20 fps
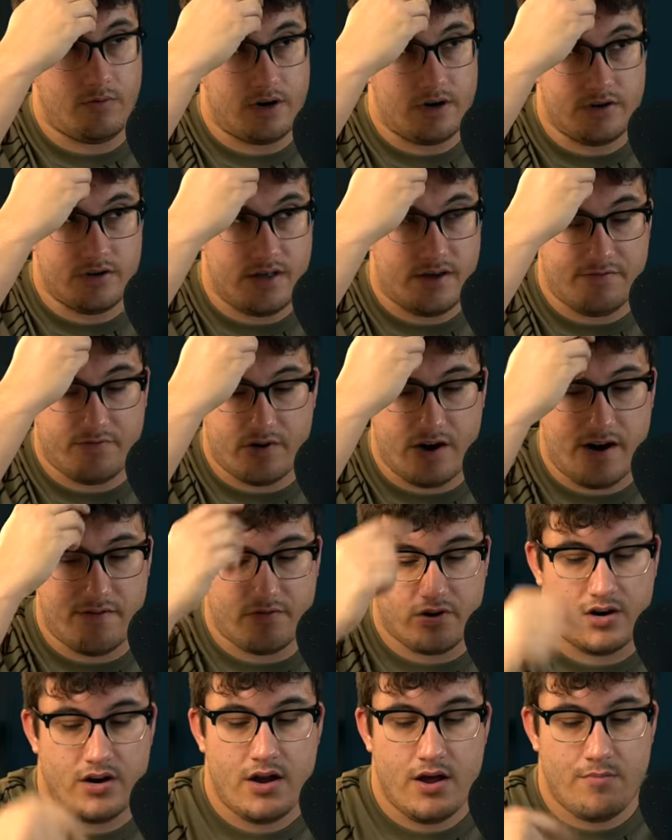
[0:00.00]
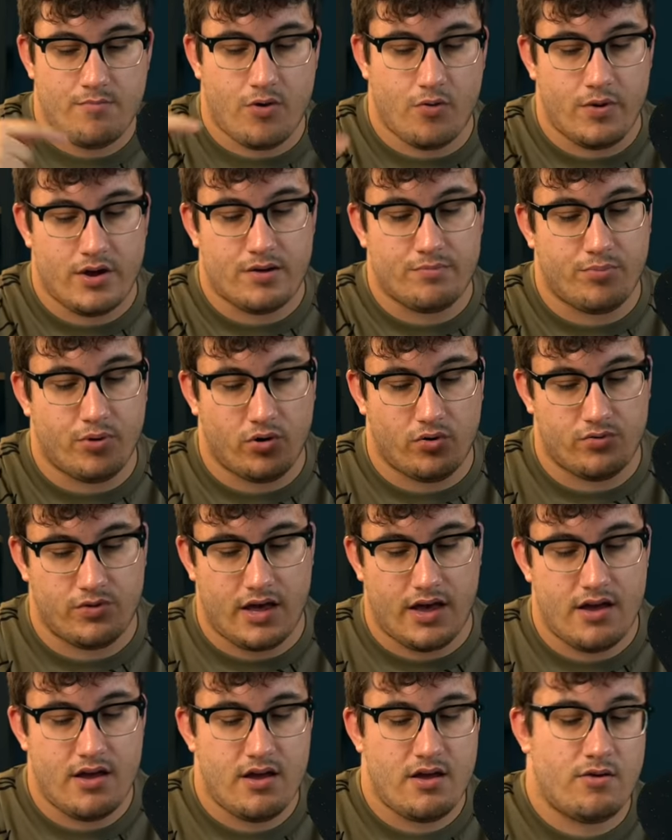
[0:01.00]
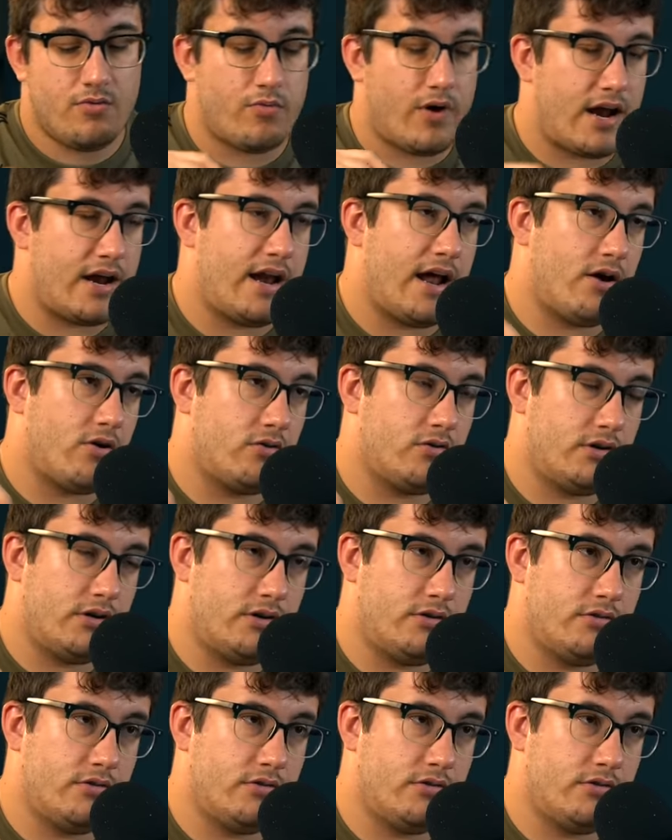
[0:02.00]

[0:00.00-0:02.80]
want to do that forever, but we can pull that. Right now,